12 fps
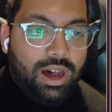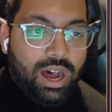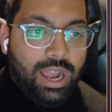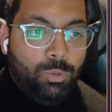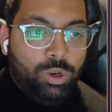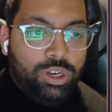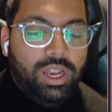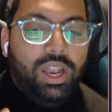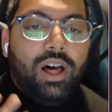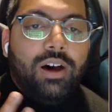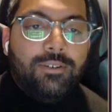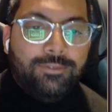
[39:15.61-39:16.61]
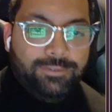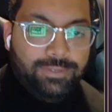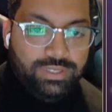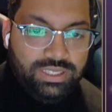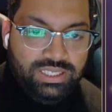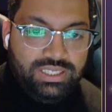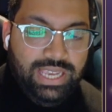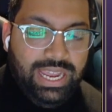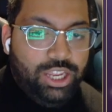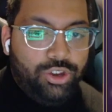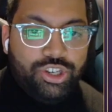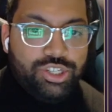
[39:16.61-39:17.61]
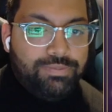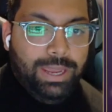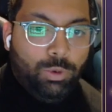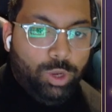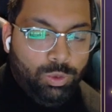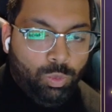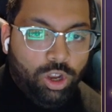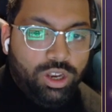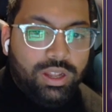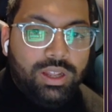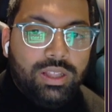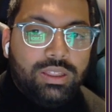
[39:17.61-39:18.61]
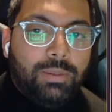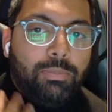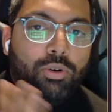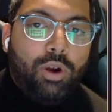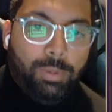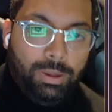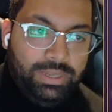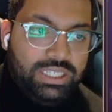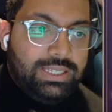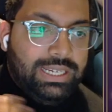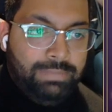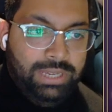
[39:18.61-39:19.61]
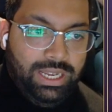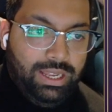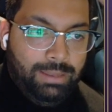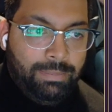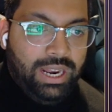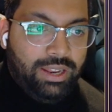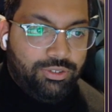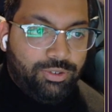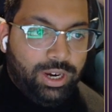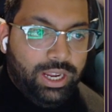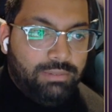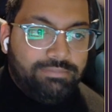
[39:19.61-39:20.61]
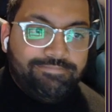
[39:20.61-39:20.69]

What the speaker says: I would love to say you can just make what you want. The problem is immediately balance, right?